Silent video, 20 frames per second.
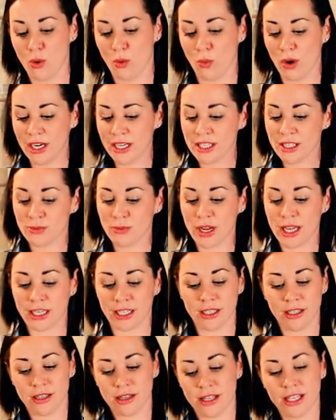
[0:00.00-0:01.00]
When it's
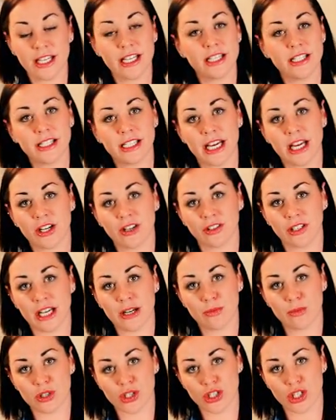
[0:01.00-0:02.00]
ready, the indicator
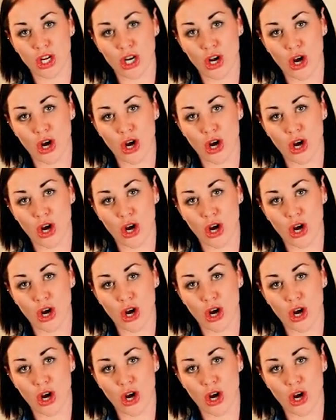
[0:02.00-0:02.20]
light will shut